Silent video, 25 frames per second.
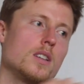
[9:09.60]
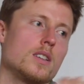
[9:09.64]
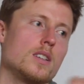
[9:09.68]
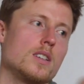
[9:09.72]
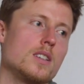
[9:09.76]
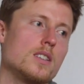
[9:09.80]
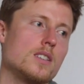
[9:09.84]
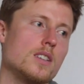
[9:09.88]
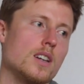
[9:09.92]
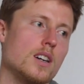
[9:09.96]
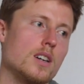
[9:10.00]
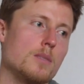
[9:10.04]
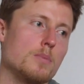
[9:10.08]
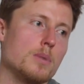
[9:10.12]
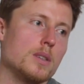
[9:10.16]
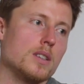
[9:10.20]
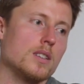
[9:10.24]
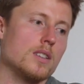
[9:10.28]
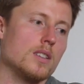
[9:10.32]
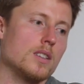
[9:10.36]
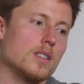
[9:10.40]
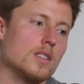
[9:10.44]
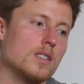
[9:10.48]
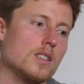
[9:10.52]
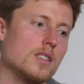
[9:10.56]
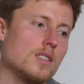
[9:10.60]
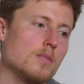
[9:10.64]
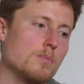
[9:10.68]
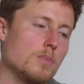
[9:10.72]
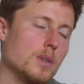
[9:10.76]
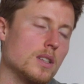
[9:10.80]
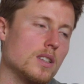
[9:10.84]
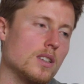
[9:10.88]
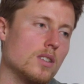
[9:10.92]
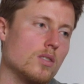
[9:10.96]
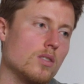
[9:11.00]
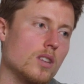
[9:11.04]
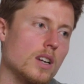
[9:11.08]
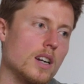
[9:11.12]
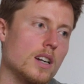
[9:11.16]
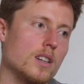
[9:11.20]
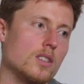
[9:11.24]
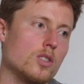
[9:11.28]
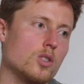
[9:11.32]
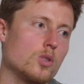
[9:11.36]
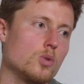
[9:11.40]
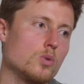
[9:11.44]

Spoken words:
These in particular are